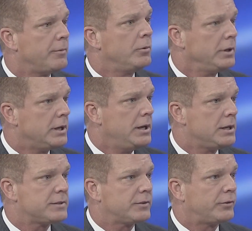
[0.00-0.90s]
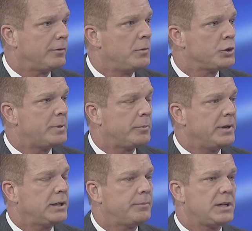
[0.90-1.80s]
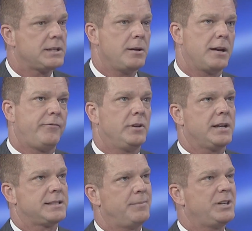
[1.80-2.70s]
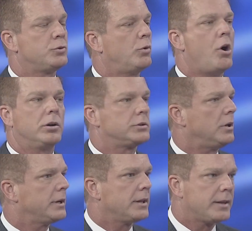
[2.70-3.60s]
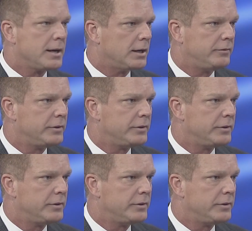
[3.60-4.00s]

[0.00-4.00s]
I mean, it really is. For most people to pick up, they say, I feel like something's wrong. That's all I can think of.